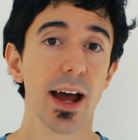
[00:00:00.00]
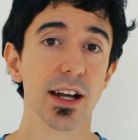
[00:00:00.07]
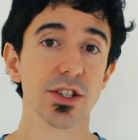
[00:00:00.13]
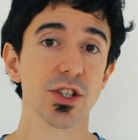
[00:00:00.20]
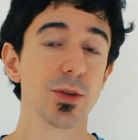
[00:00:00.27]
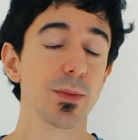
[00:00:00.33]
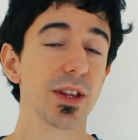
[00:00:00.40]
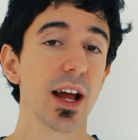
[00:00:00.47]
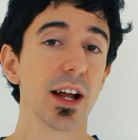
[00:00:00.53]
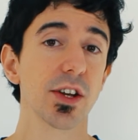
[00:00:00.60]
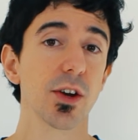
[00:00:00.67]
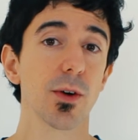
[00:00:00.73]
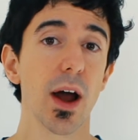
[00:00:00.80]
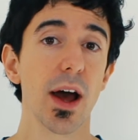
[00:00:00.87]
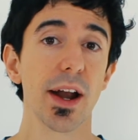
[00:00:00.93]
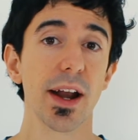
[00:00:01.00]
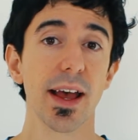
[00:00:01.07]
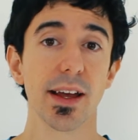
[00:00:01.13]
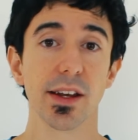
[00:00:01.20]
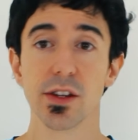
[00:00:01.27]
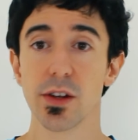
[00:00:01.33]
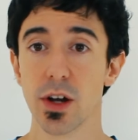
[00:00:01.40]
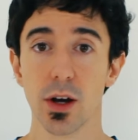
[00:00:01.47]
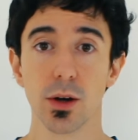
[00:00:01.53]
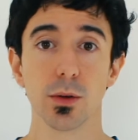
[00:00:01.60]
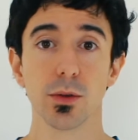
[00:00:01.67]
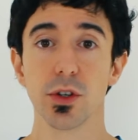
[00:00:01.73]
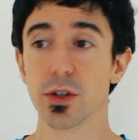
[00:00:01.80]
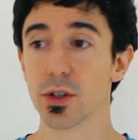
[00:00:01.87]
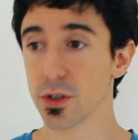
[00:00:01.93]
and assuming that your ad,
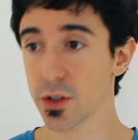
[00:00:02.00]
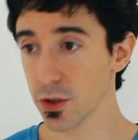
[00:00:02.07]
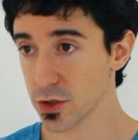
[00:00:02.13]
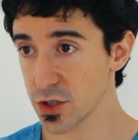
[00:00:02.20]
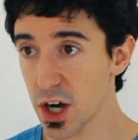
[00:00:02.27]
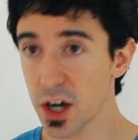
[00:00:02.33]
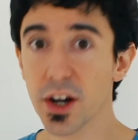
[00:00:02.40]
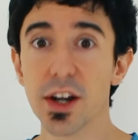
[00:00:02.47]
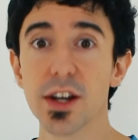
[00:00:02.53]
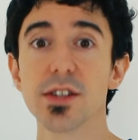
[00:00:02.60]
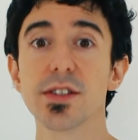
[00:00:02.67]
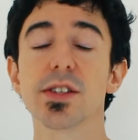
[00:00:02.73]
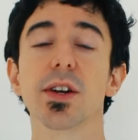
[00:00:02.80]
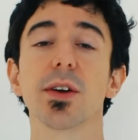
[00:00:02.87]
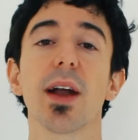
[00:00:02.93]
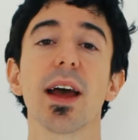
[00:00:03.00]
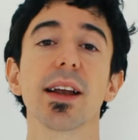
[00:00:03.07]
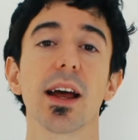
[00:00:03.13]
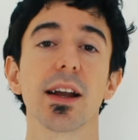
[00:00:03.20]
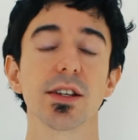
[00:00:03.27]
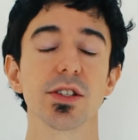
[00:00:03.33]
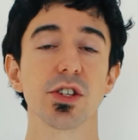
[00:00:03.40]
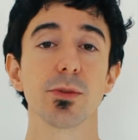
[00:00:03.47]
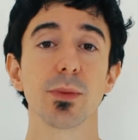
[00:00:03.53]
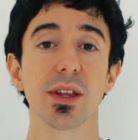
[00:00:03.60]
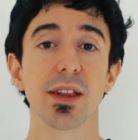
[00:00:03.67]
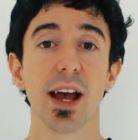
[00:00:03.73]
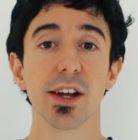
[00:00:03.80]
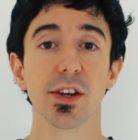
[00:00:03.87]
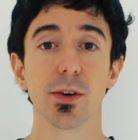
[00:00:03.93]
your targeting is correct, and
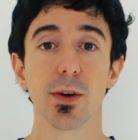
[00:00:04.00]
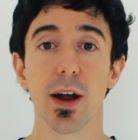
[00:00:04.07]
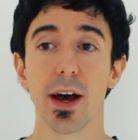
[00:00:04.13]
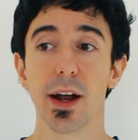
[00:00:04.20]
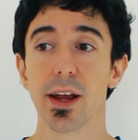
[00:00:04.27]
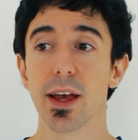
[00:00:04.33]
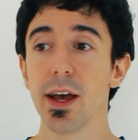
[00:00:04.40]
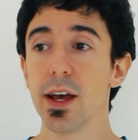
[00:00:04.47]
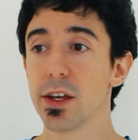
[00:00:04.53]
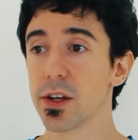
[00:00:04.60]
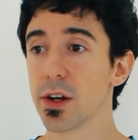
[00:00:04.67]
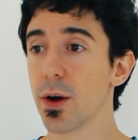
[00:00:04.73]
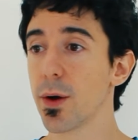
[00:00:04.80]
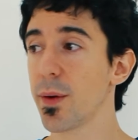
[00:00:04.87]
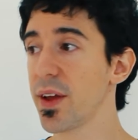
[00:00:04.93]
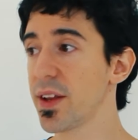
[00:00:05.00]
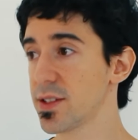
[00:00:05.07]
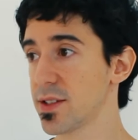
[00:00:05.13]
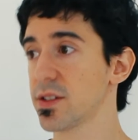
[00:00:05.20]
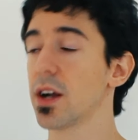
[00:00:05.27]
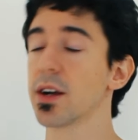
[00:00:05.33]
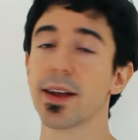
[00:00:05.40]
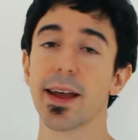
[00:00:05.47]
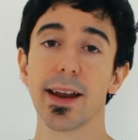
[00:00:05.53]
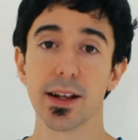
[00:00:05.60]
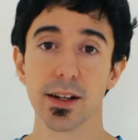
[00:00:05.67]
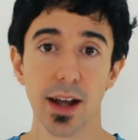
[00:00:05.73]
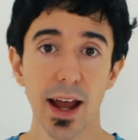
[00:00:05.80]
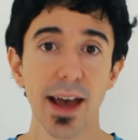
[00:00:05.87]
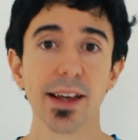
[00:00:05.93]
assuming that your ad, it start
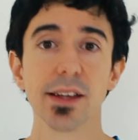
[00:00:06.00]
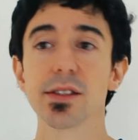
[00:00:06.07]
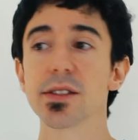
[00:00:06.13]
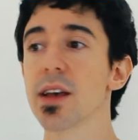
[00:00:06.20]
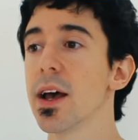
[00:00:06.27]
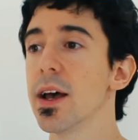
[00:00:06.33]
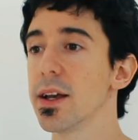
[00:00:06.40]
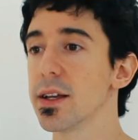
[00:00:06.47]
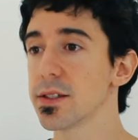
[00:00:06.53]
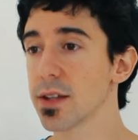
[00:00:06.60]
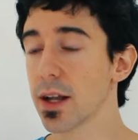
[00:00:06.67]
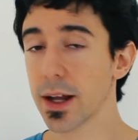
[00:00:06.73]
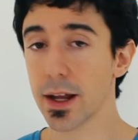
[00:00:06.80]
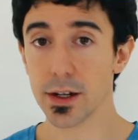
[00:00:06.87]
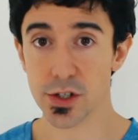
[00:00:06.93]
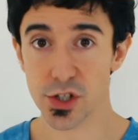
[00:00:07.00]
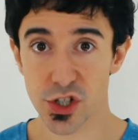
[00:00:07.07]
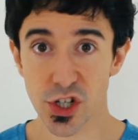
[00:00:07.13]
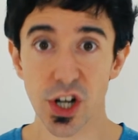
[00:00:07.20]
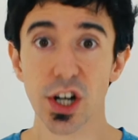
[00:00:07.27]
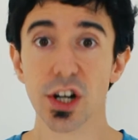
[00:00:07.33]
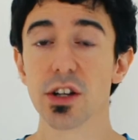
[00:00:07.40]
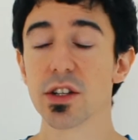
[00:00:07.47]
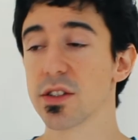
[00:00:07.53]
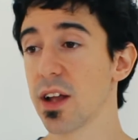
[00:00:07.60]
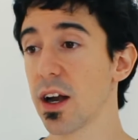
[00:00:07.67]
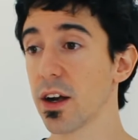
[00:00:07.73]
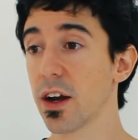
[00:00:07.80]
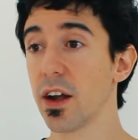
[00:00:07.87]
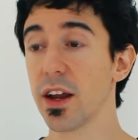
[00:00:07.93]
getting likes, it start getting shares, it
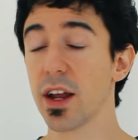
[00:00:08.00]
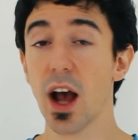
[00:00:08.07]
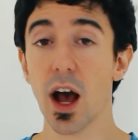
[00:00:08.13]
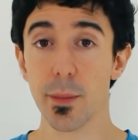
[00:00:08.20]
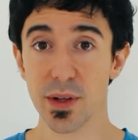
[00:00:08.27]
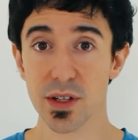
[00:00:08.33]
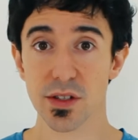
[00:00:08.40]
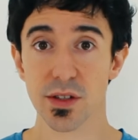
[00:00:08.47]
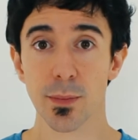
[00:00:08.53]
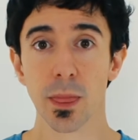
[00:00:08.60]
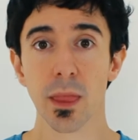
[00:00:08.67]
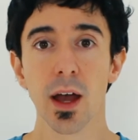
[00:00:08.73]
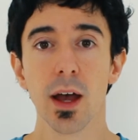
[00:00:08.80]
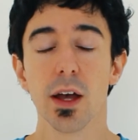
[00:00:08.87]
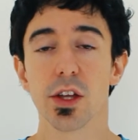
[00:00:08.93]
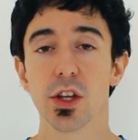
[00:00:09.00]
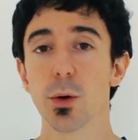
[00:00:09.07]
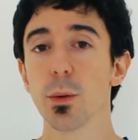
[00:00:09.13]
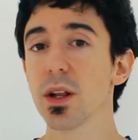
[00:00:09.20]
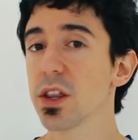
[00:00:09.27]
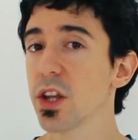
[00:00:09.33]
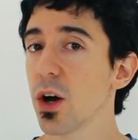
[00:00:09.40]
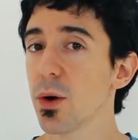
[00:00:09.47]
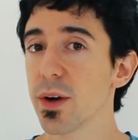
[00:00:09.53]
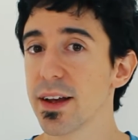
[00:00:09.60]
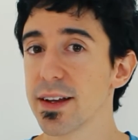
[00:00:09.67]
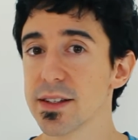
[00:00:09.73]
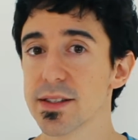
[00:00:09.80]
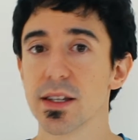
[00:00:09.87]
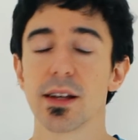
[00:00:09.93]
start getting comments. You will
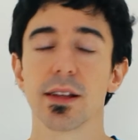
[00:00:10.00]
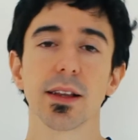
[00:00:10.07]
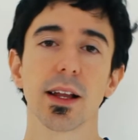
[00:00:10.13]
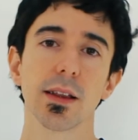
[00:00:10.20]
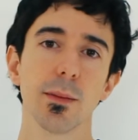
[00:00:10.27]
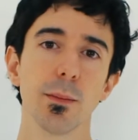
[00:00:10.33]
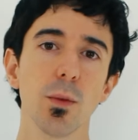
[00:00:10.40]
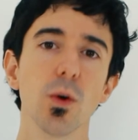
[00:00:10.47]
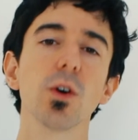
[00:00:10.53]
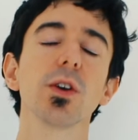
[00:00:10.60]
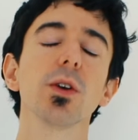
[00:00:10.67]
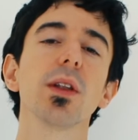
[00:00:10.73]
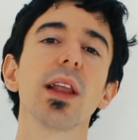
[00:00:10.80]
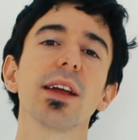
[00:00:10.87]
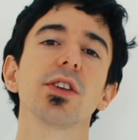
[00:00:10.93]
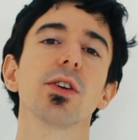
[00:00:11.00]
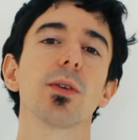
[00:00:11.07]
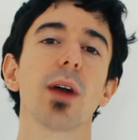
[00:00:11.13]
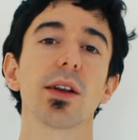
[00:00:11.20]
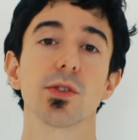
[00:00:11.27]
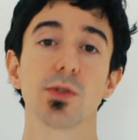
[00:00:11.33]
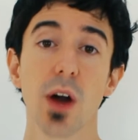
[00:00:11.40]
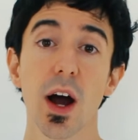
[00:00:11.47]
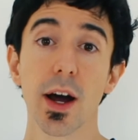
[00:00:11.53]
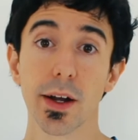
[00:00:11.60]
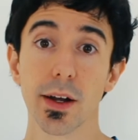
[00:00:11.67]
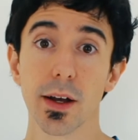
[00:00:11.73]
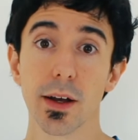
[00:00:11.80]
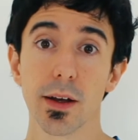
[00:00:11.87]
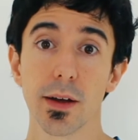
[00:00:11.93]
notice that the more you let your ad
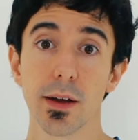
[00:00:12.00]
run,